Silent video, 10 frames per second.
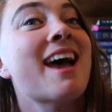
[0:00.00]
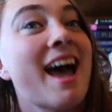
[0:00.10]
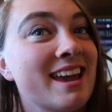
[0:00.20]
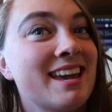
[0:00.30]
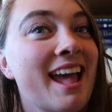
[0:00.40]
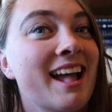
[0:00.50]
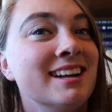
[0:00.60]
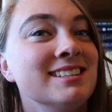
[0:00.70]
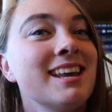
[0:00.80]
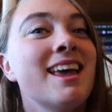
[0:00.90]
I
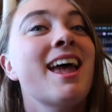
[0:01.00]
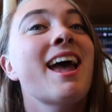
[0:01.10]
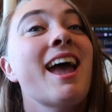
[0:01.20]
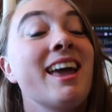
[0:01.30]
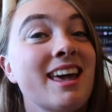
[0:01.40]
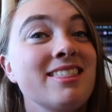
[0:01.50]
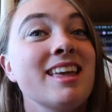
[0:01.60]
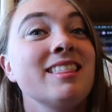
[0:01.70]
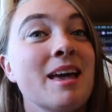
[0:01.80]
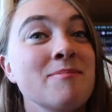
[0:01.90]
can't. And I
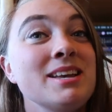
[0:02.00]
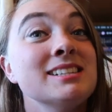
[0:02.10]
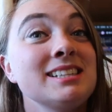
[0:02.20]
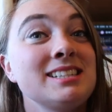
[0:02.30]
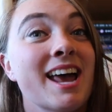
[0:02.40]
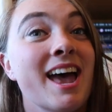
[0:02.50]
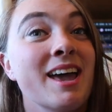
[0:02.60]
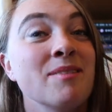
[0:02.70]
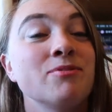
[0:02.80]
think that means it's time